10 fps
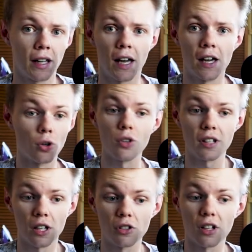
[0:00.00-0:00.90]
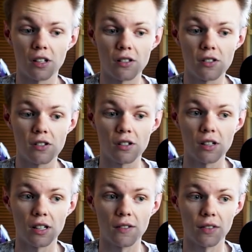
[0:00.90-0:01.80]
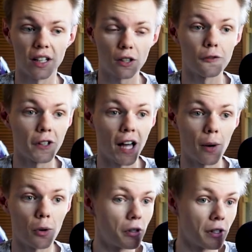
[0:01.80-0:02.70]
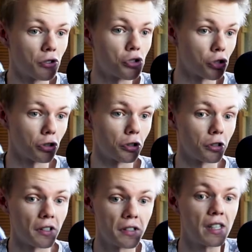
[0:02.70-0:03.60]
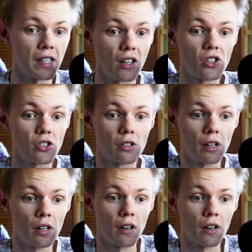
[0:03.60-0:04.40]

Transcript: And all the ingredients, like the flour and the sugar and the yeast,